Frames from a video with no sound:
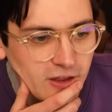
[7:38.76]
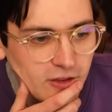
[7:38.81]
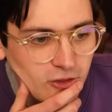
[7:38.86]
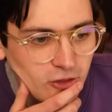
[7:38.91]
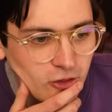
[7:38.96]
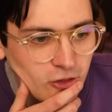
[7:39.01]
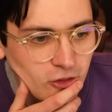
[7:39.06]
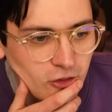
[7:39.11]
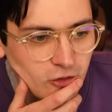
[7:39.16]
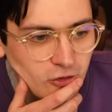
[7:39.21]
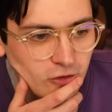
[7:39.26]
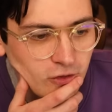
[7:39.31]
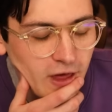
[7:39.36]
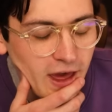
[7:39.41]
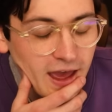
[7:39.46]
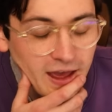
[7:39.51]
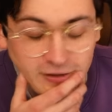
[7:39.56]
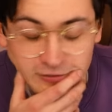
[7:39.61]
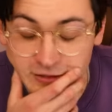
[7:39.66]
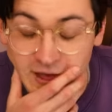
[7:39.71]
is,
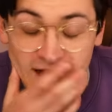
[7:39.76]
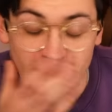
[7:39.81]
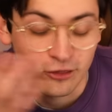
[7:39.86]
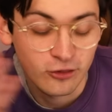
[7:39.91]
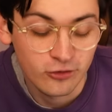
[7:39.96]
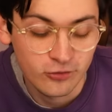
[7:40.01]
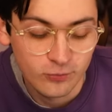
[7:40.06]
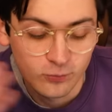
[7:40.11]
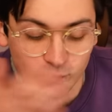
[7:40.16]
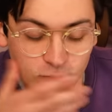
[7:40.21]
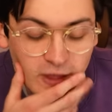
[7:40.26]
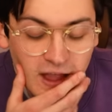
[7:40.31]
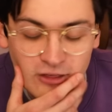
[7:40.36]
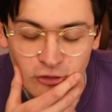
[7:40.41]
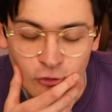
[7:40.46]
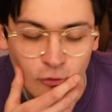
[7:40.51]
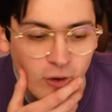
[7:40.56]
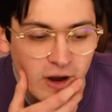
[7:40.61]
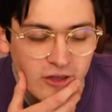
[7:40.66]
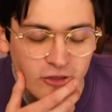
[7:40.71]
that, that's,
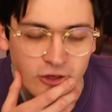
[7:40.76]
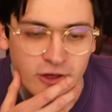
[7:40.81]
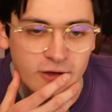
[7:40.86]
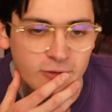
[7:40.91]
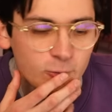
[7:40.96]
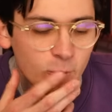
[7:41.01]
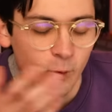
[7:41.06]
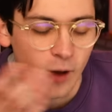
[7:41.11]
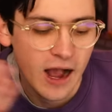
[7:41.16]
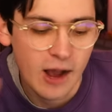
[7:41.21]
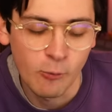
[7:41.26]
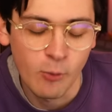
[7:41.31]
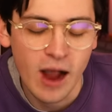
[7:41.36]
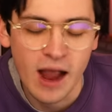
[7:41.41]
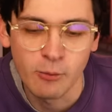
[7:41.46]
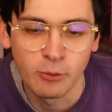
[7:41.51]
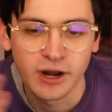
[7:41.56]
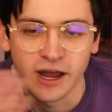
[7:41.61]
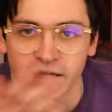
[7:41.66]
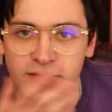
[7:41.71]
that's crazy. Why,
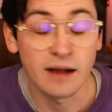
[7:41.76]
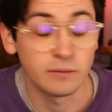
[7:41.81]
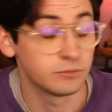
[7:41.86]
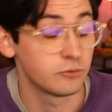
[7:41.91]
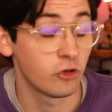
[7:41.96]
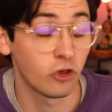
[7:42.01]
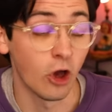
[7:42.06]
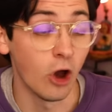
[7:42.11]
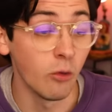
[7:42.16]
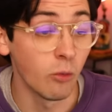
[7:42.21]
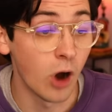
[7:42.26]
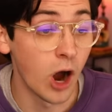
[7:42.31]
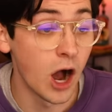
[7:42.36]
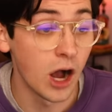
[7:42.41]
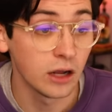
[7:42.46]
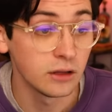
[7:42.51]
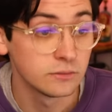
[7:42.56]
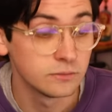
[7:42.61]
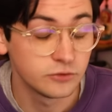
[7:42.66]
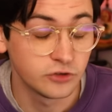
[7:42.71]
why would I? Okay, wow, so
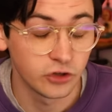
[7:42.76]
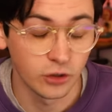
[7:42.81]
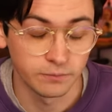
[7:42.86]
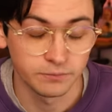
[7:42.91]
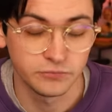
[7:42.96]
wrong, D